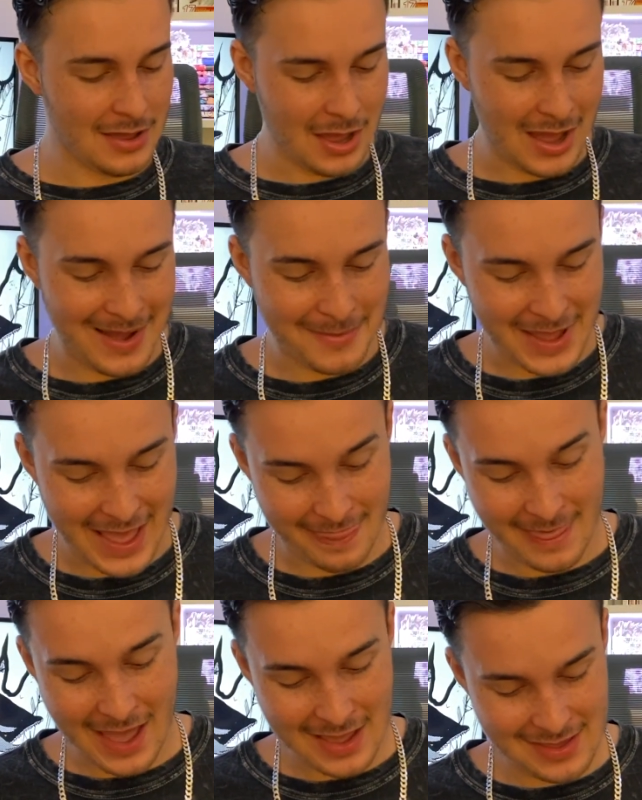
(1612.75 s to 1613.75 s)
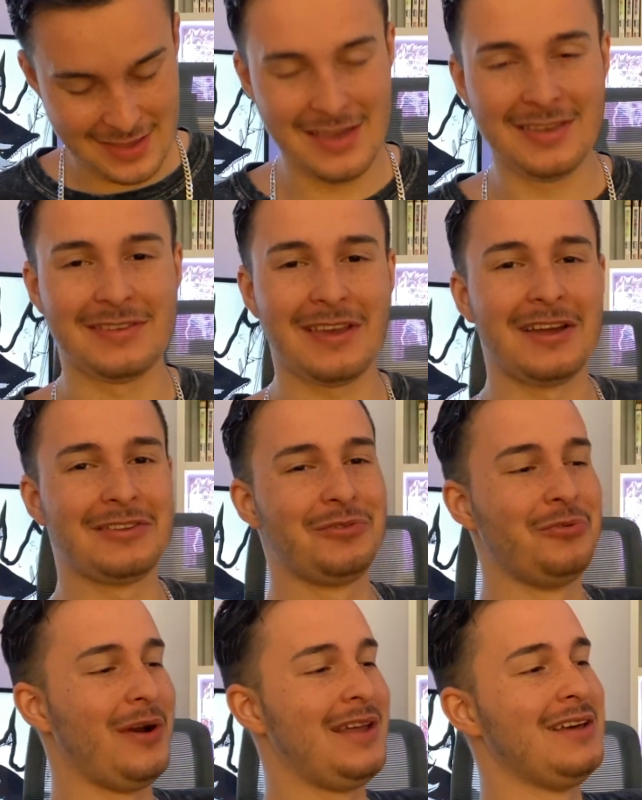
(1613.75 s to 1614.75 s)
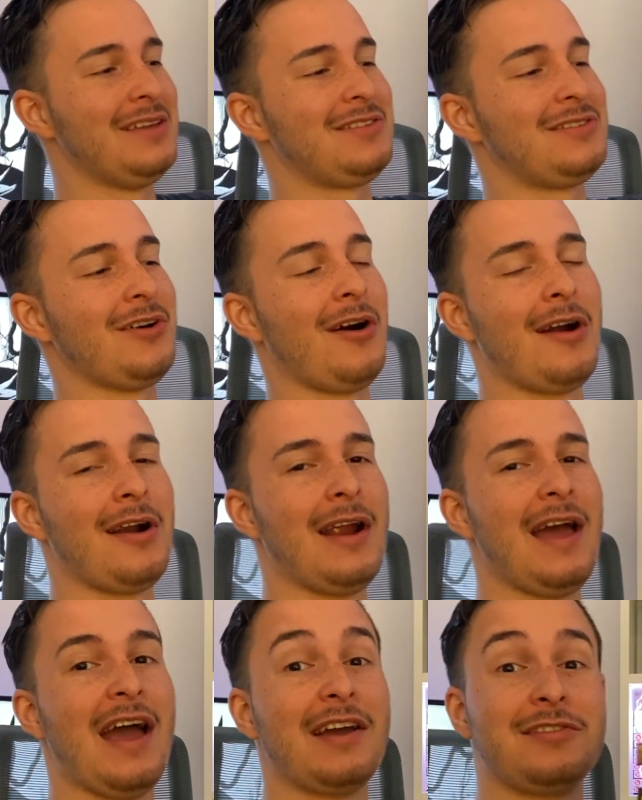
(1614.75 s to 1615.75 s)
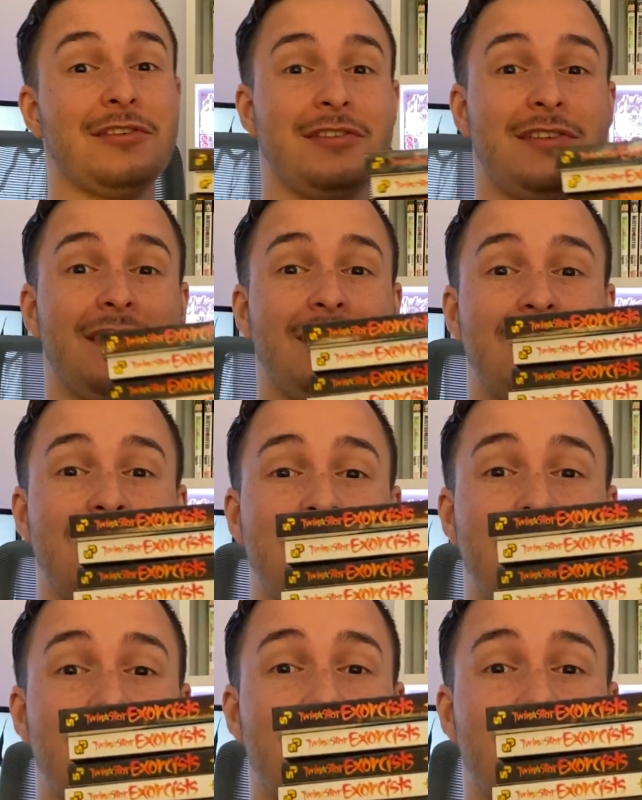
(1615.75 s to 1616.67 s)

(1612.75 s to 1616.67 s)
and that is Twin Star Exorcists.